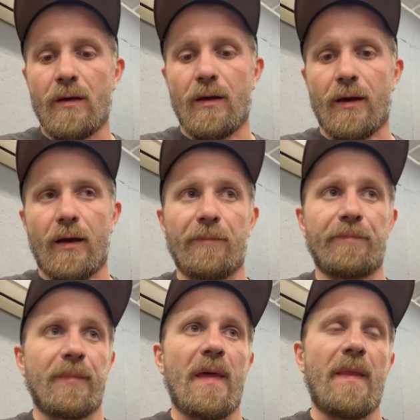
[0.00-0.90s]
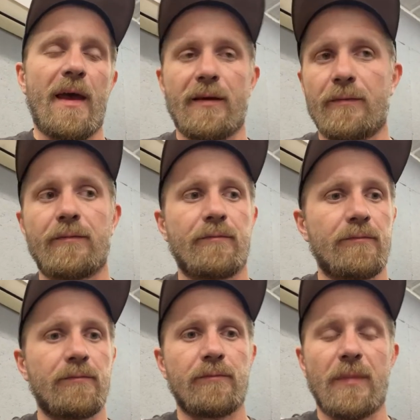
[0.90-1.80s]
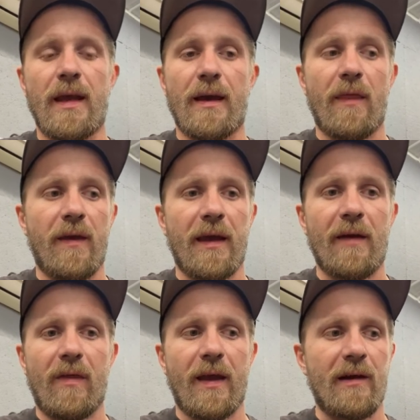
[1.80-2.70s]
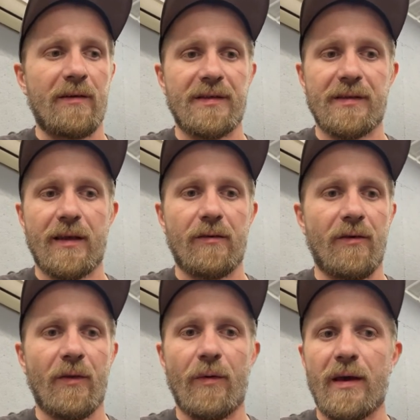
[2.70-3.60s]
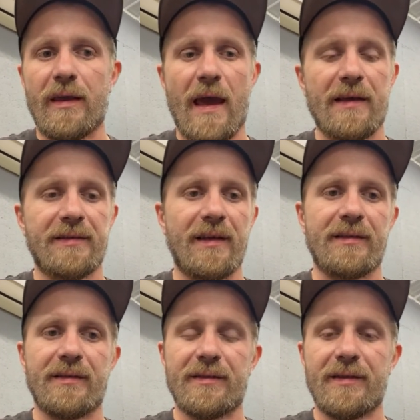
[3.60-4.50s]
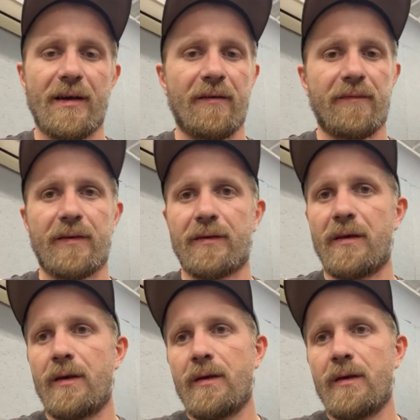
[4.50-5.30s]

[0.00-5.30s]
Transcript: And then, yeah, I think everything else is like on the way, gaskets and stuff, and